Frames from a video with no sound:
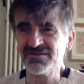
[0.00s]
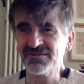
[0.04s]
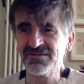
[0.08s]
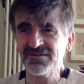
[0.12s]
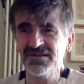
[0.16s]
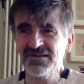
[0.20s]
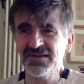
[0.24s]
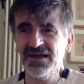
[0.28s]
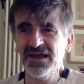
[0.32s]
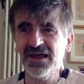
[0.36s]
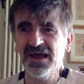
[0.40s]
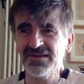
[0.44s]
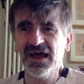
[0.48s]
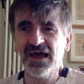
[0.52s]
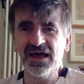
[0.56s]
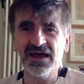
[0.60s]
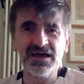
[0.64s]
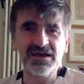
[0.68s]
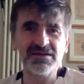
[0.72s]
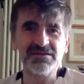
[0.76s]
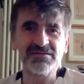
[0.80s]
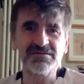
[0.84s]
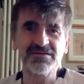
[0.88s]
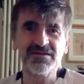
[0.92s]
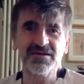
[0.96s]
And
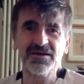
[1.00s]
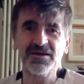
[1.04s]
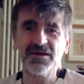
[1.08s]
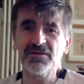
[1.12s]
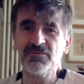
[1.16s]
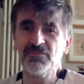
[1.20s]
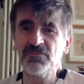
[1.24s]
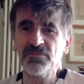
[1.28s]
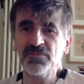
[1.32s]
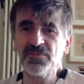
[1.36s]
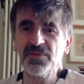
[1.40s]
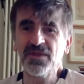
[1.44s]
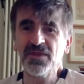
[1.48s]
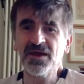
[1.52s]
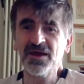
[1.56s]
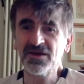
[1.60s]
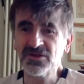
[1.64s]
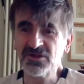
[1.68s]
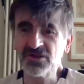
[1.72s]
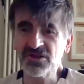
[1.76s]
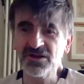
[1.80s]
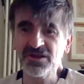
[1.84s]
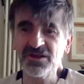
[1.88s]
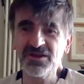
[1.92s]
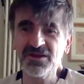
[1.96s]
actually,
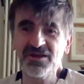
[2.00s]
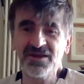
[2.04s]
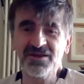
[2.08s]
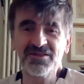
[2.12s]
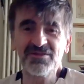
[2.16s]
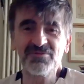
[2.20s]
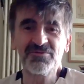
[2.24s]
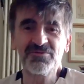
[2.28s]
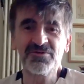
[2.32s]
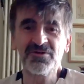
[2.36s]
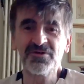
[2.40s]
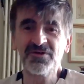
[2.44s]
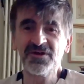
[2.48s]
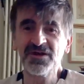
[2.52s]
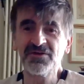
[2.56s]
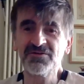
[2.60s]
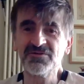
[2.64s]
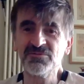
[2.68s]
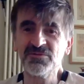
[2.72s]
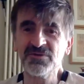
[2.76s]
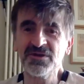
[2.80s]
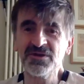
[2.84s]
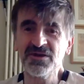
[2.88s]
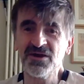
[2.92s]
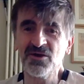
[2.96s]
it's turned out to be
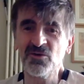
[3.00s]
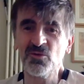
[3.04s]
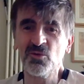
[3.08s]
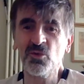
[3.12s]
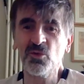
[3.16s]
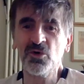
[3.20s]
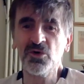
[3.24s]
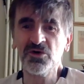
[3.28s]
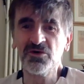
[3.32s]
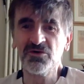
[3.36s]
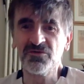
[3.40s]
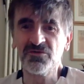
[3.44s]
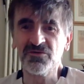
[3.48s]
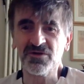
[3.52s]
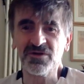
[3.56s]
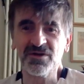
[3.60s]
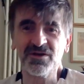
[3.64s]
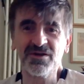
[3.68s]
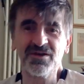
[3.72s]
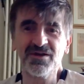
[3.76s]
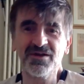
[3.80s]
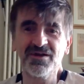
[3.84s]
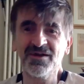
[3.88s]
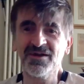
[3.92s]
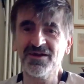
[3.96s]
a wonderful
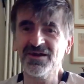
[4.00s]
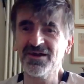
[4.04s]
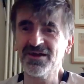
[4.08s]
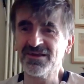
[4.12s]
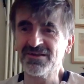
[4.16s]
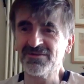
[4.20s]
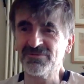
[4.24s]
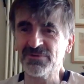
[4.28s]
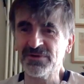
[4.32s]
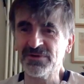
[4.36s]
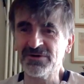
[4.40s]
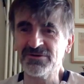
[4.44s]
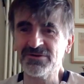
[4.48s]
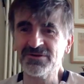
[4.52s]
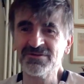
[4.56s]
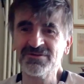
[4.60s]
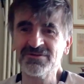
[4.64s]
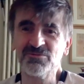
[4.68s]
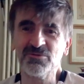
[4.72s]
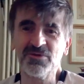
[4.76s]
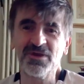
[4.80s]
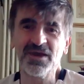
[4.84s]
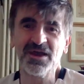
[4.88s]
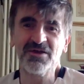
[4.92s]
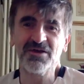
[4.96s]
experience. We
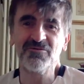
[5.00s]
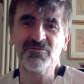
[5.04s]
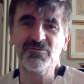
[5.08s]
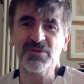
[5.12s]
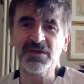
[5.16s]
have